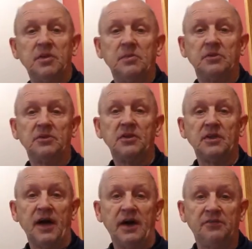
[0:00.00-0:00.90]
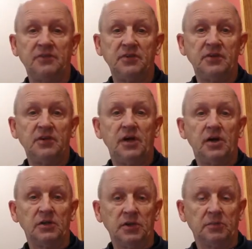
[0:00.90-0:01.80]
people to the left
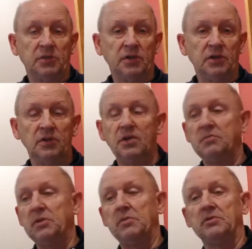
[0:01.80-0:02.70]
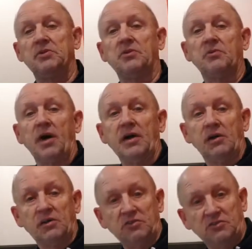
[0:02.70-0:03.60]
are liberal, people to the right
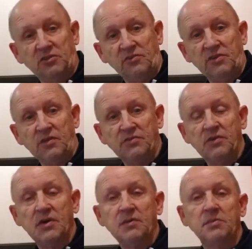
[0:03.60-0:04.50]
are conservative.